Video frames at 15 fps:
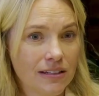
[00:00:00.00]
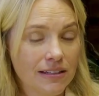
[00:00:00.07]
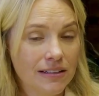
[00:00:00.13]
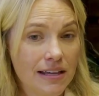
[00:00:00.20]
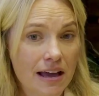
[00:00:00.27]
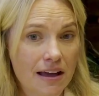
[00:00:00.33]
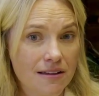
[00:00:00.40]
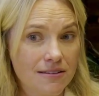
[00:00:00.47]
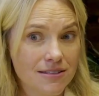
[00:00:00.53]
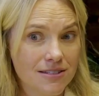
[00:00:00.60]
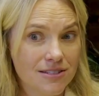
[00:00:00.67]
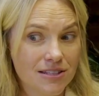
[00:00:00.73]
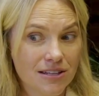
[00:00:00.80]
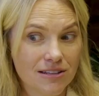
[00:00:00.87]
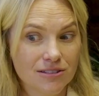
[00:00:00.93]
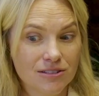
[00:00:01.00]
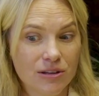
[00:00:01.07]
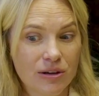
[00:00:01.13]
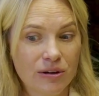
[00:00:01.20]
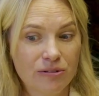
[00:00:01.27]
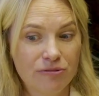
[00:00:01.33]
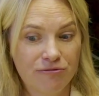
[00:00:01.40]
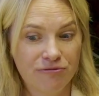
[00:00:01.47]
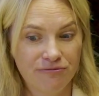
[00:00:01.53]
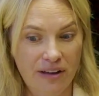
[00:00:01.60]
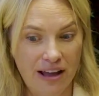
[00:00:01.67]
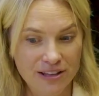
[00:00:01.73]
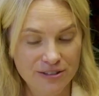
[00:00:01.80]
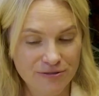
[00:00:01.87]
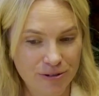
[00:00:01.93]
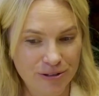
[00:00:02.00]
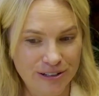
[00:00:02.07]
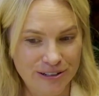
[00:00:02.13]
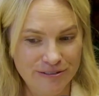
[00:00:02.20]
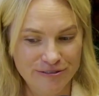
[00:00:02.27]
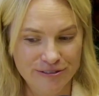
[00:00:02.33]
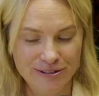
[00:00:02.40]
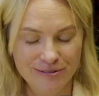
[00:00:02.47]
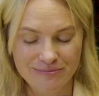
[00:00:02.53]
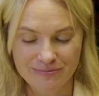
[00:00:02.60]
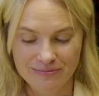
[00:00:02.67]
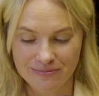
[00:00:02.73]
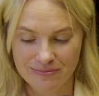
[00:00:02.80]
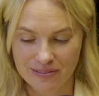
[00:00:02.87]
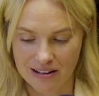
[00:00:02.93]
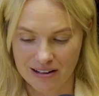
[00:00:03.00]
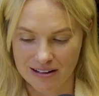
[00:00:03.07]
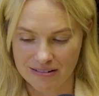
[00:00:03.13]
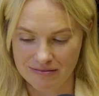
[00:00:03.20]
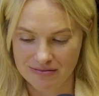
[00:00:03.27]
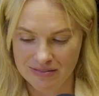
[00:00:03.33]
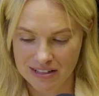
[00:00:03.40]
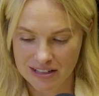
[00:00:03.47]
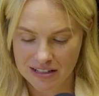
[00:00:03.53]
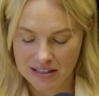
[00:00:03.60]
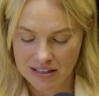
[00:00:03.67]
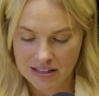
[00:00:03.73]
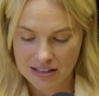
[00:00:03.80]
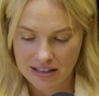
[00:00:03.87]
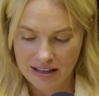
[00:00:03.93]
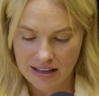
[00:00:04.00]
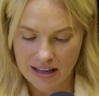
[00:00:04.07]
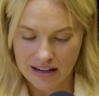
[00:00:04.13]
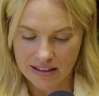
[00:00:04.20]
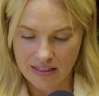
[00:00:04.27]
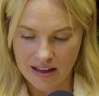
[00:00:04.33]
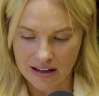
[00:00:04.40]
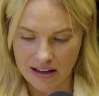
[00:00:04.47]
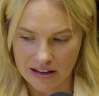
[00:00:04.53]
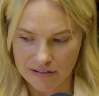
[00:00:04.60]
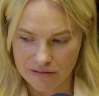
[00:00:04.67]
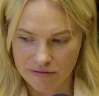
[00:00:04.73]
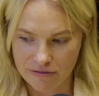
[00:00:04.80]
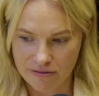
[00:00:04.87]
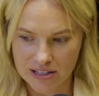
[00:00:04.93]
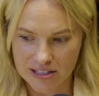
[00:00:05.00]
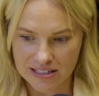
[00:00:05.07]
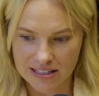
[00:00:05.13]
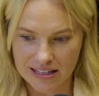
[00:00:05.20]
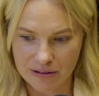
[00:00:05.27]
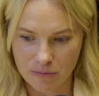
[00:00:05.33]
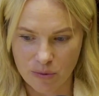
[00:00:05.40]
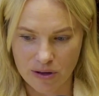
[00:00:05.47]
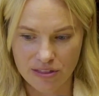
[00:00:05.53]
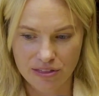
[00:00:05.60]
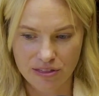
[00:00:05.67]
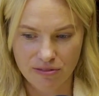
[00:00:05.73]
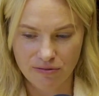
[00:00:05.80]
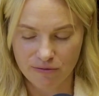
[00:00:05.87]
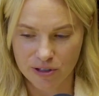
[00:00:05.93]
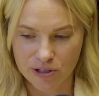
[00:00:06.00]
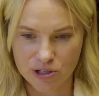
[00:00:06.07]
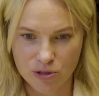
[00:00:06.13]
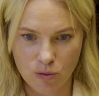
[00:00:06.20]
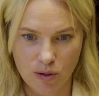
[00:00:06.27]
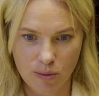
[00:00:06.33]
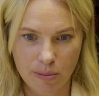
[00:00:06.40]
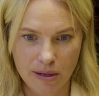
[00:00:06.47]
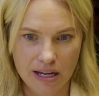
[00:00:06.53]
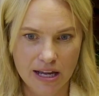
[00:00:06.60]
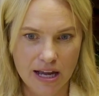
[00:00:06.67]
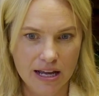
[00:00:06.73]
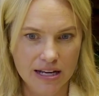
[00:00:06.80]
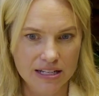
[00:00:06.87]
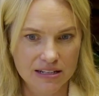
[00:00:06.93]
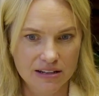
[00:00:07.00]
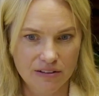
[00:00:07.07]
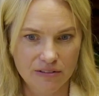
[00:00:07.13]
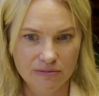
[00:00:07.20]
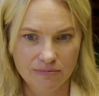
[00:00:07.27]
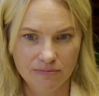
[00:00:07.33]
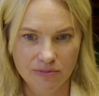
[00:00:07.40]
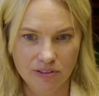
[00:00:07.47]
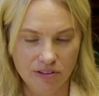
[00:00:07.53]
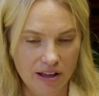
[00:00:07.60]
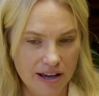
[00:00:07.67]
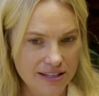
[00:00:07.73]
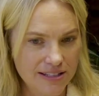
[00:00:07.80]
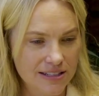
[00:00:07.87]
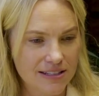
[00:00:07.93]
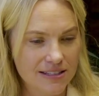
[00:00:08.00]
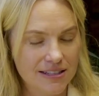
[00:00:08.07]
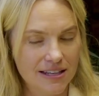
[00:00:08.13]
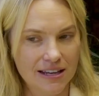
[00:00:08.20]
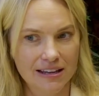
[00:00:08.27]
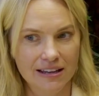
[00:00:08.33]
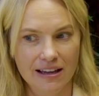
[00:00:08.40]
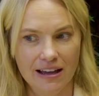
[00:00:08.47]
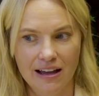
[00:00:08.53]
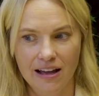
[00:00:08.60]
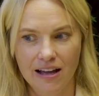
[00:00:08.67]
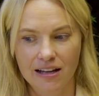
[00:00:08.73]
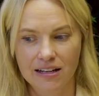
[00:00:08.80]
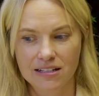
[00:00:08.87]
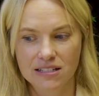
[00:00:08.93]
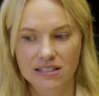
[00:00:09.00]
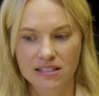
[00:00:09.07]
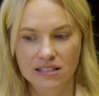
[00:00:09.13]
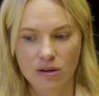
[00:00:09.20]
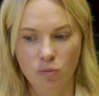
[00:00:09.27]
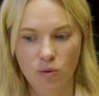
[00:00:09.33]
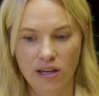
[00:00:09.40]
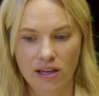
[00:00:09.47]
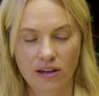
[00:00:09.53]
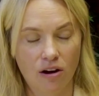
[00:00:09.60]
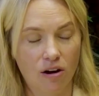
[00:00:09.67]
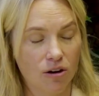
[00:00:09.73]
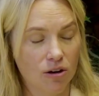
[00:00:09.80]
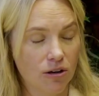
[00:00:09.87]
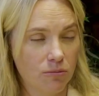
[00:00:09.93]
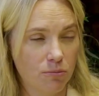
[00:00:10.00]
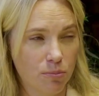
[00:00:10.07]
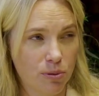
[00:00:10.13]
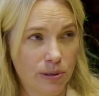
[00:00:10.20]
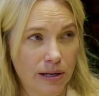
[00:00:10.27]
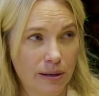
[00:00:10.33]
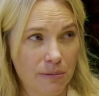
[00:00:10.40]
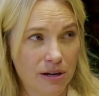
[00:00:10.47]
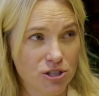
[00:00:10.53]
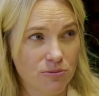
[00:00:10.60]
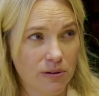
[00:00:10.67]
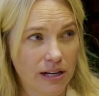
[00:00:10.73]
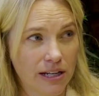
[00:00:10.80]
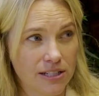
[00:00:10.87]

Yes. So fast forward from um, getting that kind of funding with Virgin Orbit and the licensing, and we are pretty much ready